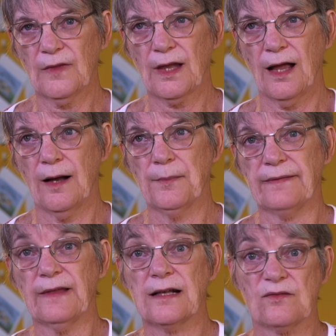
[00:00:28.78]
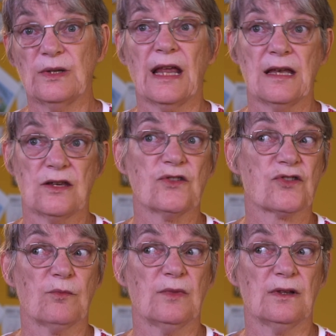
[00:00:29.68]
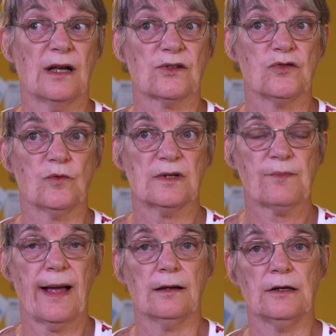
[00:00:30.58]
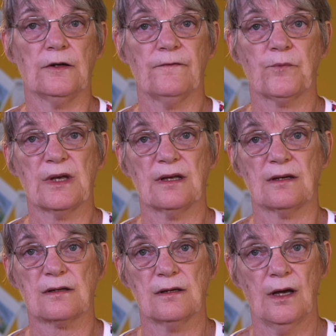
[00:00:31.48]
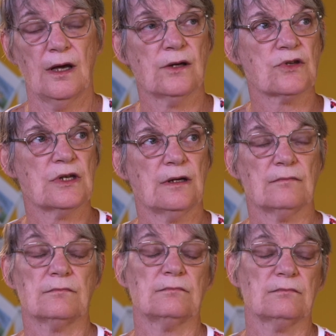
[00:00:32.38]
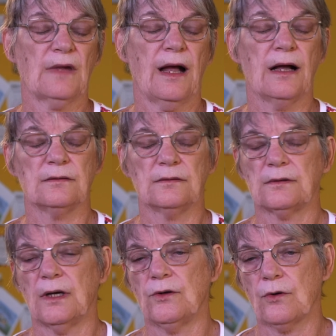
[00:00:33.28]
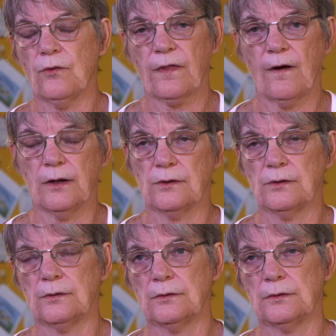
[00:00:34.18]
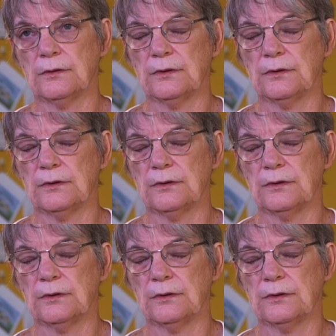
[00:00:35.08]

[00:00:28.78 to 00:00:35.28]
and that's when they determined that she was palliative because she had a growth on her